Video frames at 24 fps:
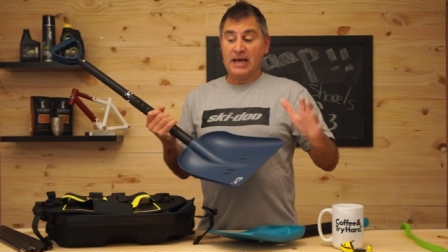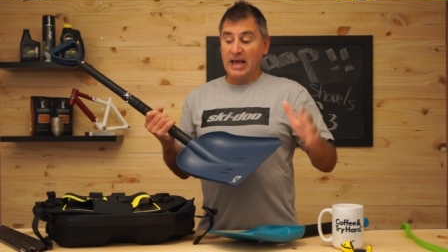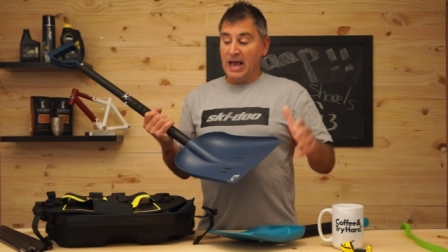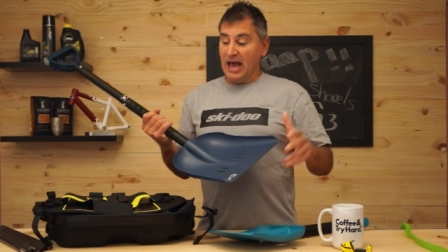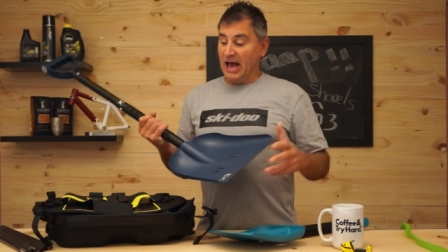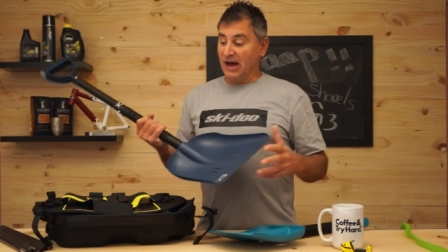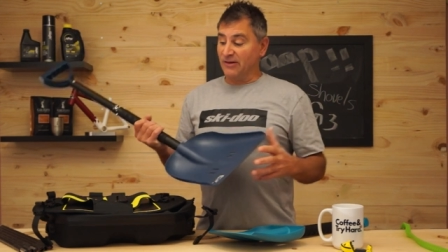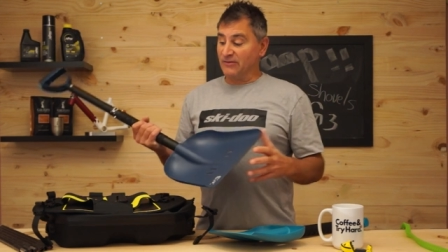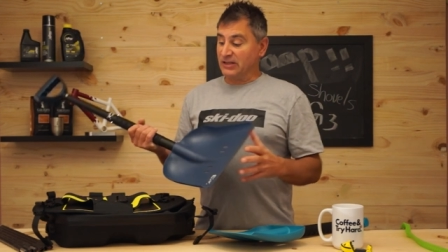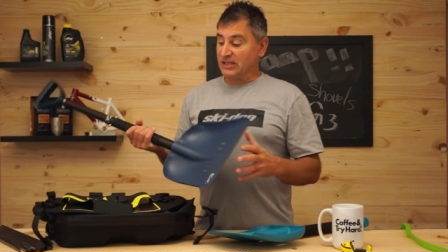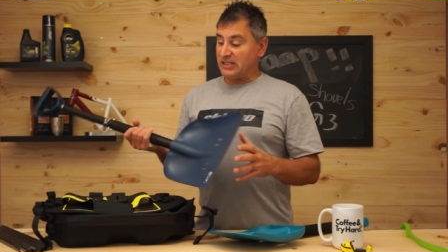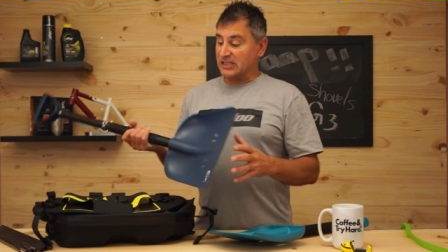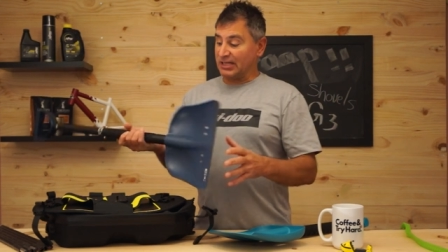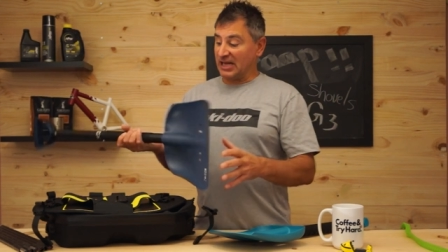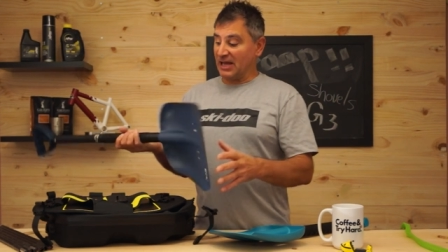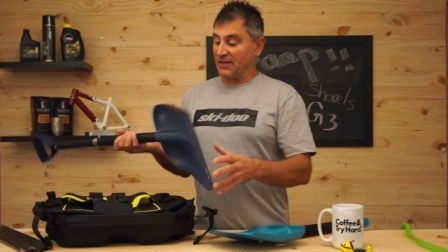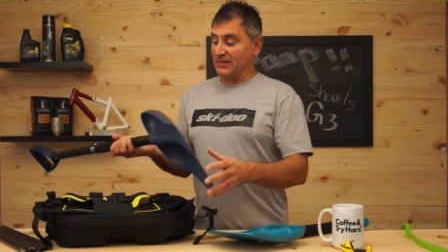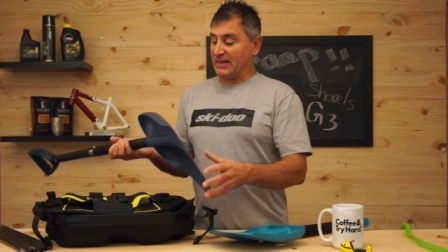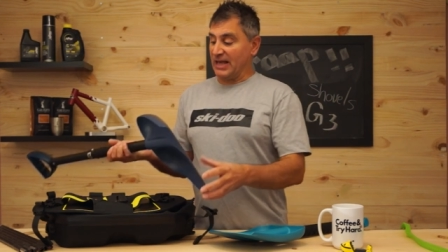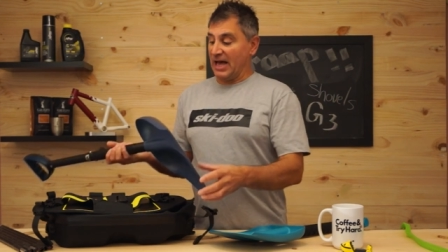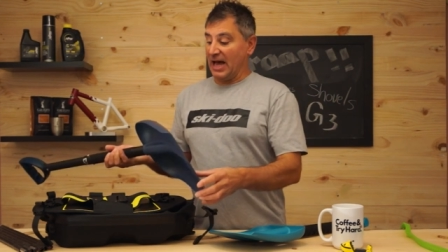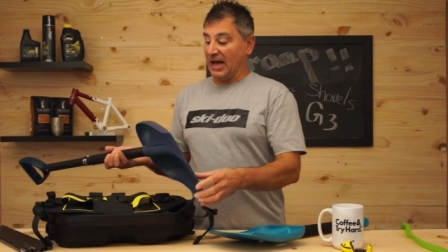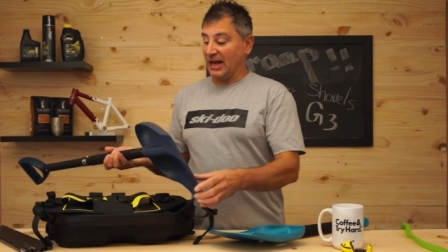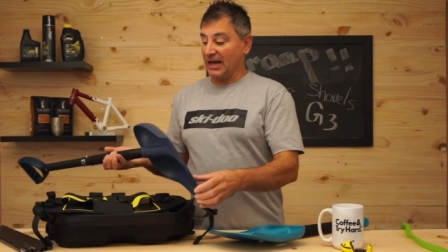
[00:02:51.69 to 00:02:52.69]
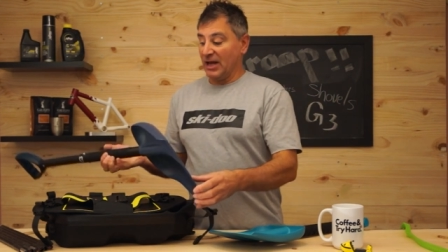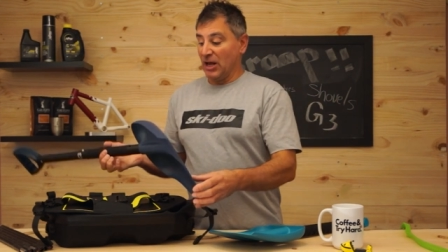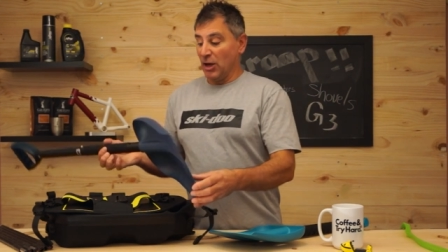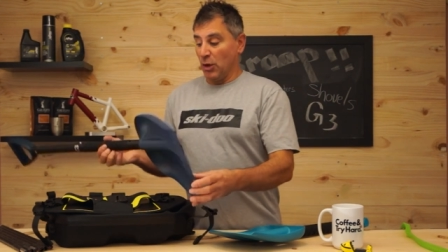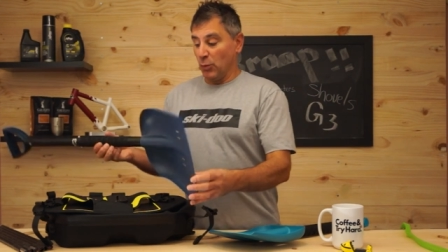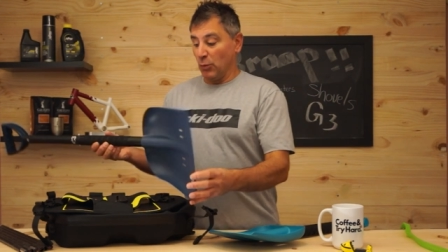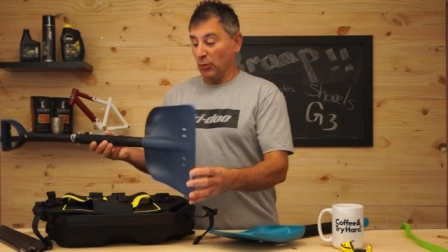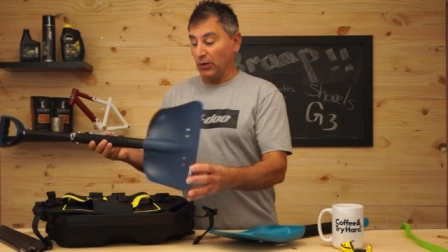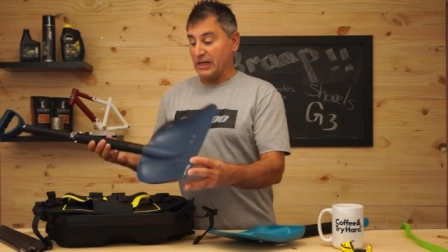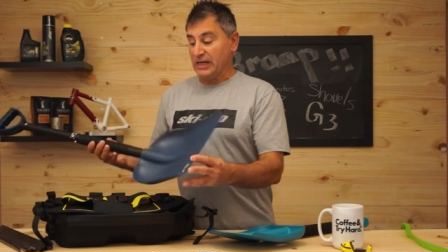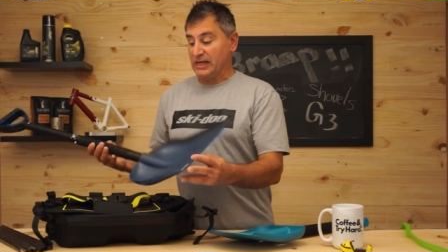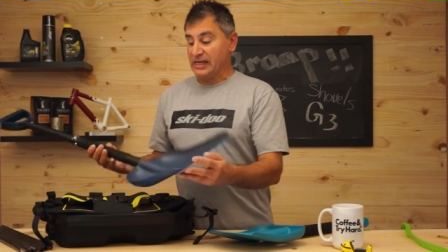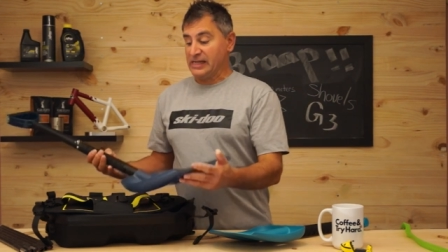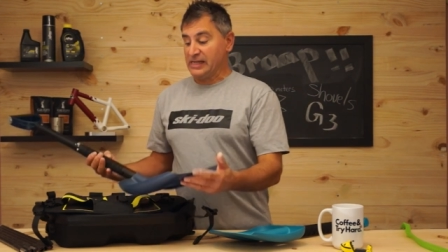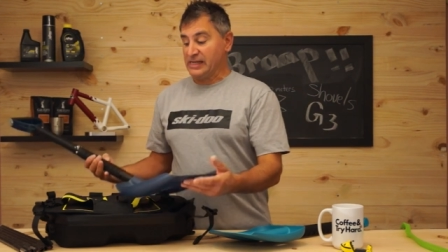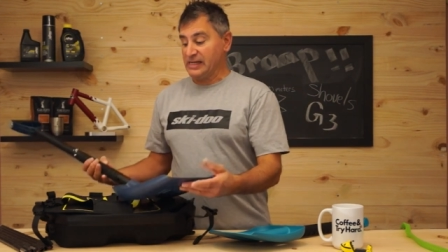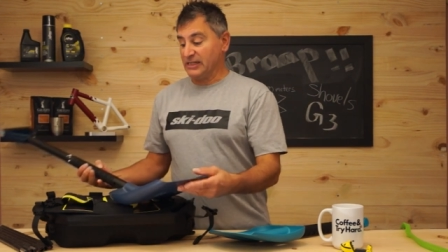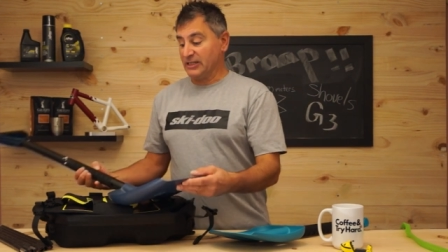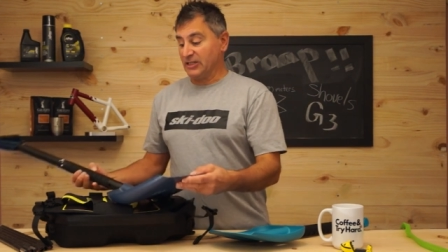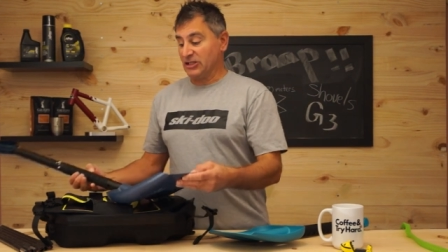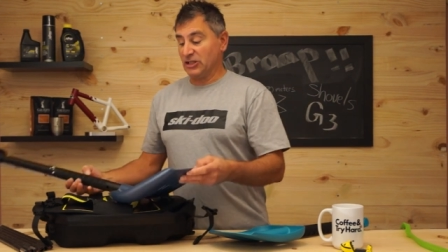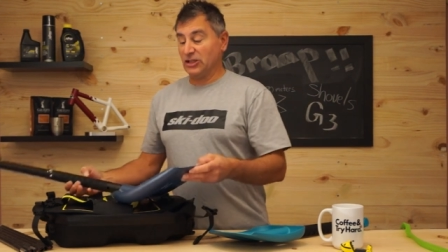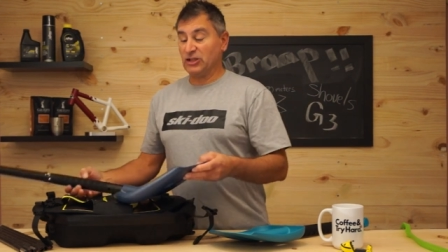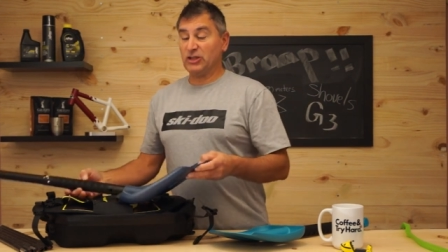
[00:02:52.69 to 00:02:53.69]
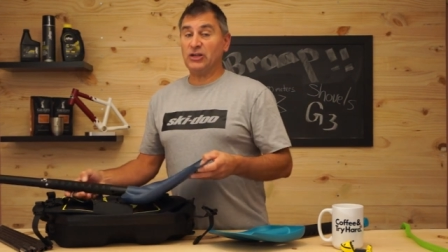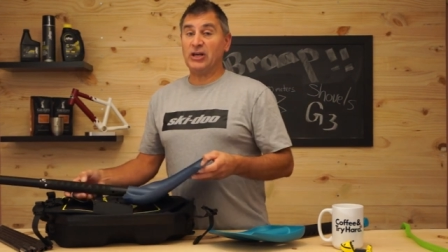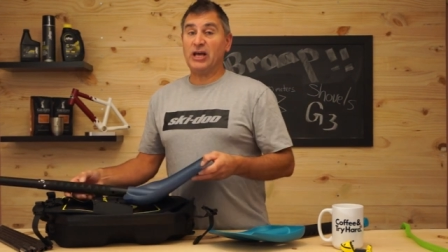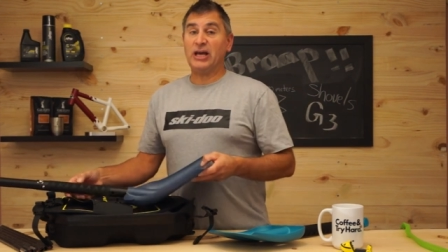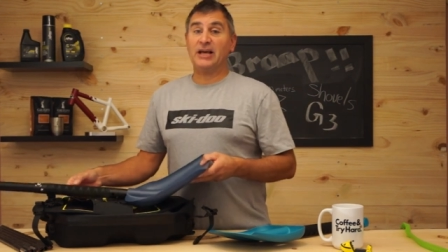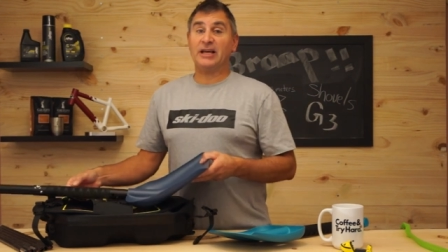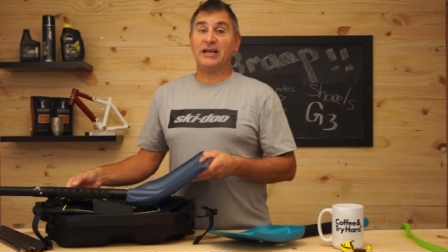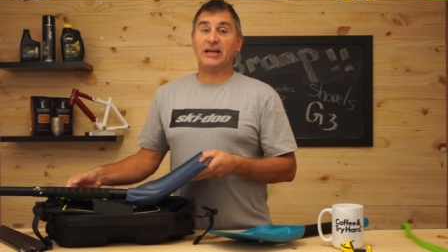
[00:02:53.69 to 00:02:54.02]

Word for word: Having said that, we need to